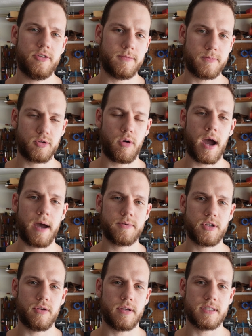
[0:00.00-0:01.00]
you subscribe
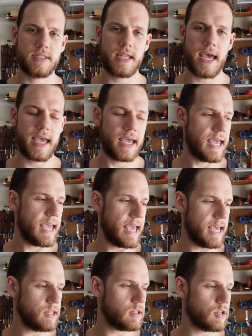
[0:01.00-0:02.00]
so you can stay
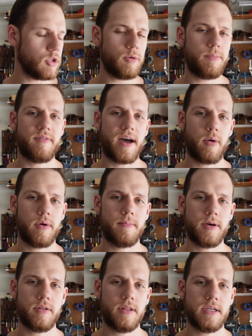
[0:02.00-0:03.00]
in the loop of how we
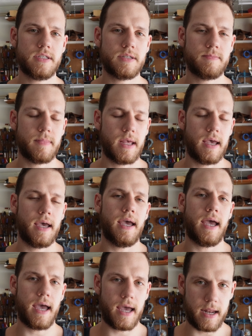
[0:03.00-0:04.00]
build this,
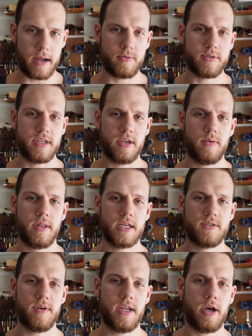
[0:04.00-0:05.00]
and I will see you in the
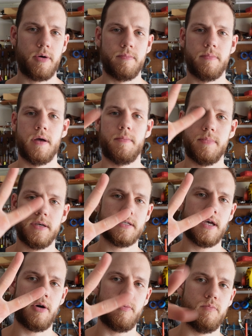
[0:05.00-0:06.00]
next video. Peace
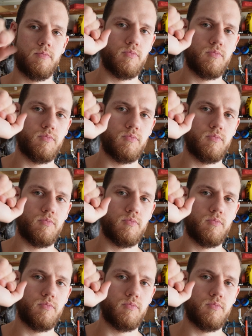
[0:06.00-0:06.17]
out.